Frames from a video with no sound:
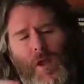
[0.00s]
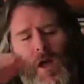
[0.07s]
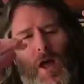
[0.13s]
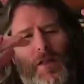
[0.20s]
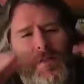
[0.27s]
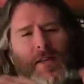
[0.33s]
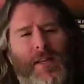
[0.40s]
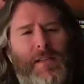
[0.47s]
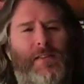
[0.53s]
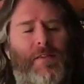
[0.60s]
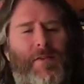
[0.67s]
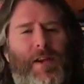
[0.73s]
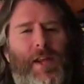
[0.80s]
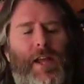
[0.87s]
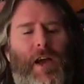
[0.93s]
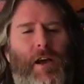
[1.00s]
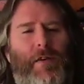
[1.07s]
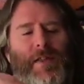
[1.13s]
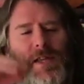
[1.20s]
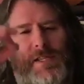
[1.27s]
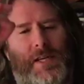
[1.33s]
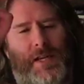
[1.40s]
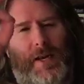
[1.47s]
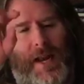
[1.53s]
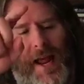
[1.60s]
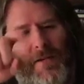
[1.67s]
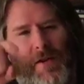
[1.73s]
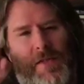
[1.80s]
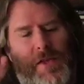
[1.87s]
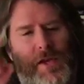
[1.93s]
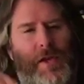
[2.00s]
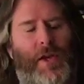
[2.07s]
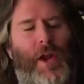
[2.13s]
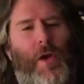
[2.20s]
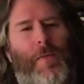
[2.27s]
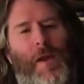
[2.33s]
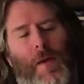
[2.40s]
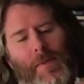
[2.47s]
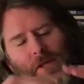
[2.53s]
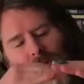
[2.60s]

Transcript: underneath the video, there's a little arrow that you can open up.